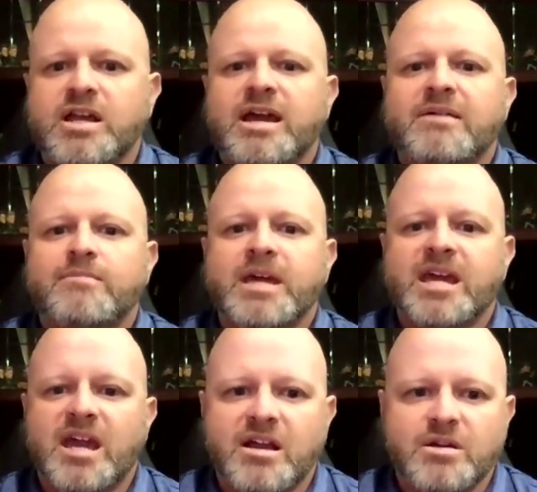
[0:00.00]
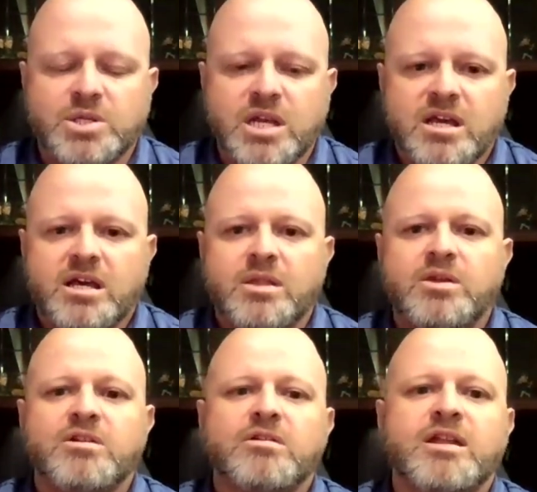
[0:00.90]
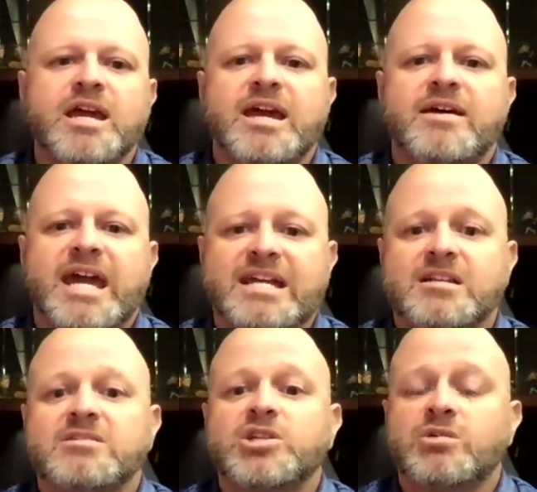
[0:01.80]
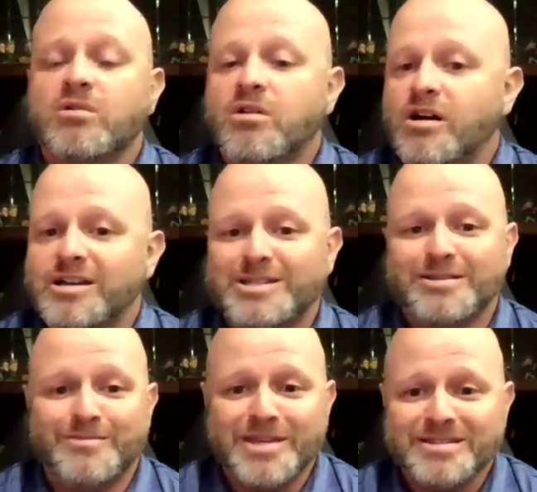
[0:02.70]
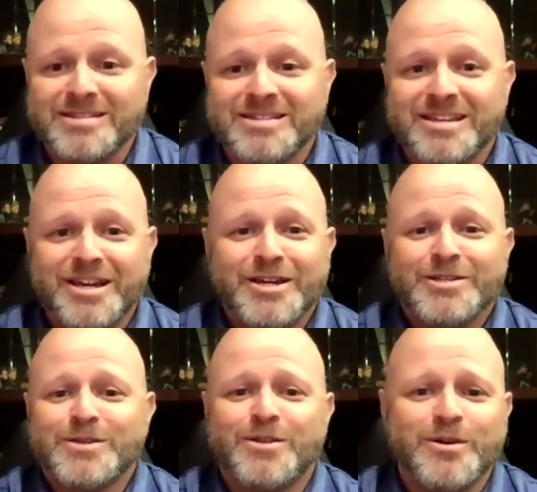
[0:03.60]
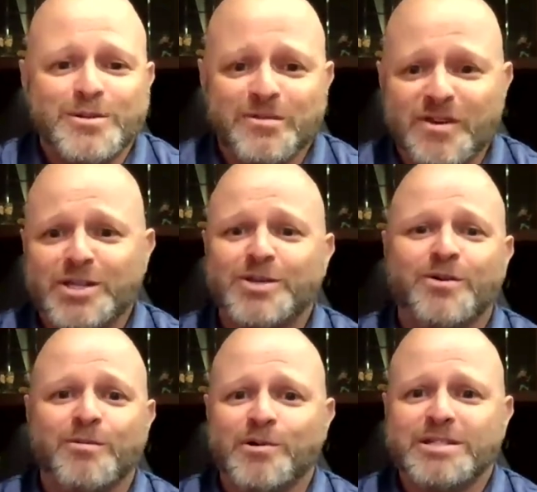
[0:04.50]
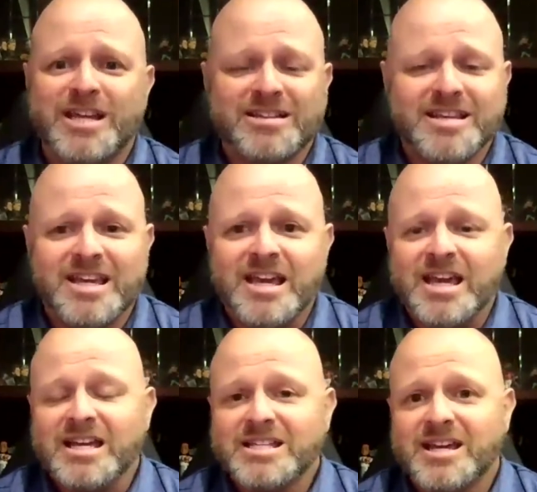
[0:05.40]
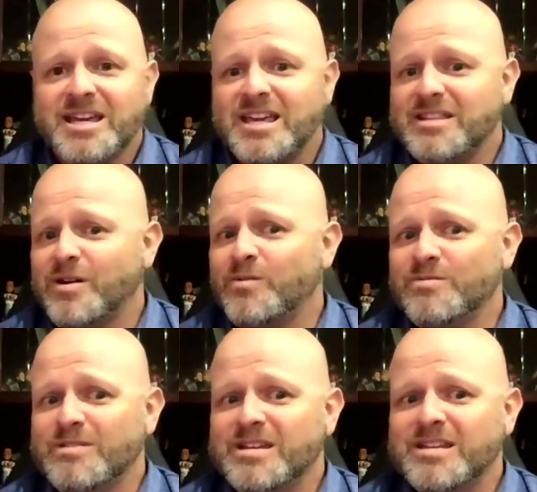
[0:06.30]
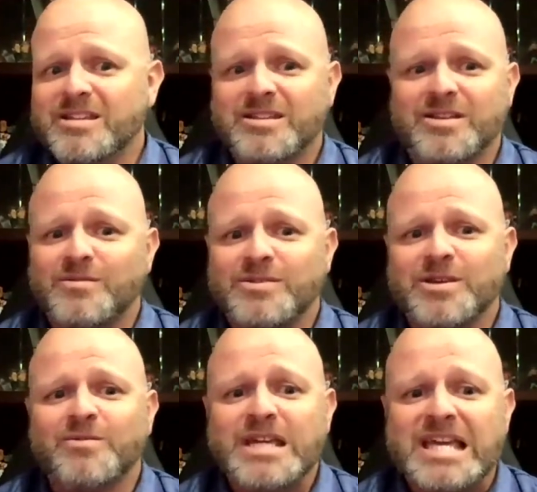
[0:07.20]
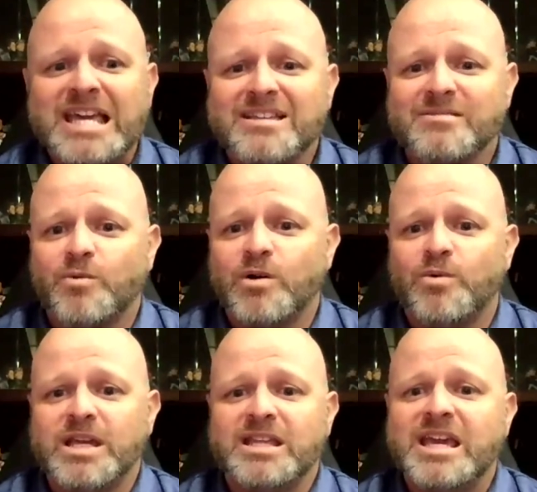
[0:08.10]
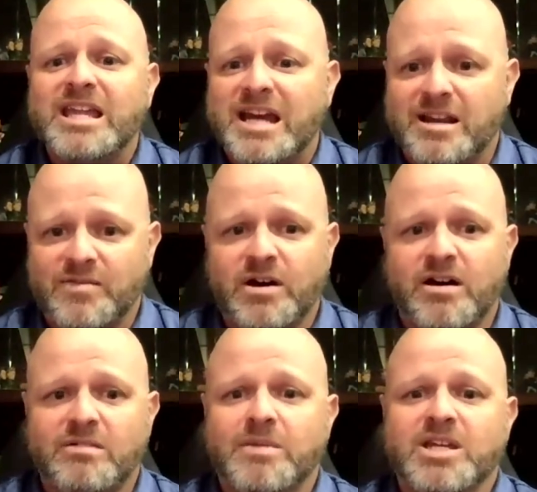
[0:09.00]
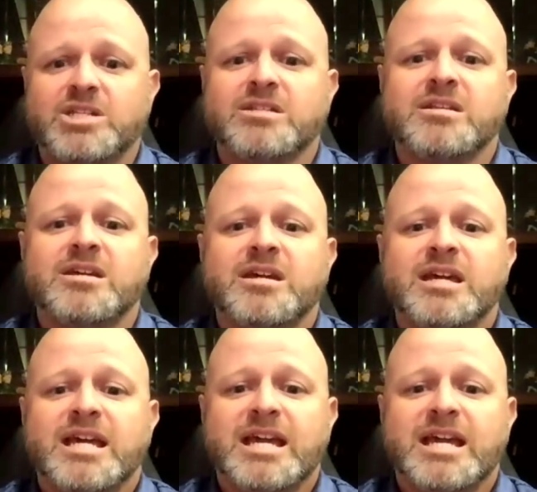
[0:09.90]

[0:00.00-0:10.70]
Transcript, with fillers: You're going to make errors, and then you're going to add additional cost to the business. So those of us who are more techie don't get what we need out of the automation.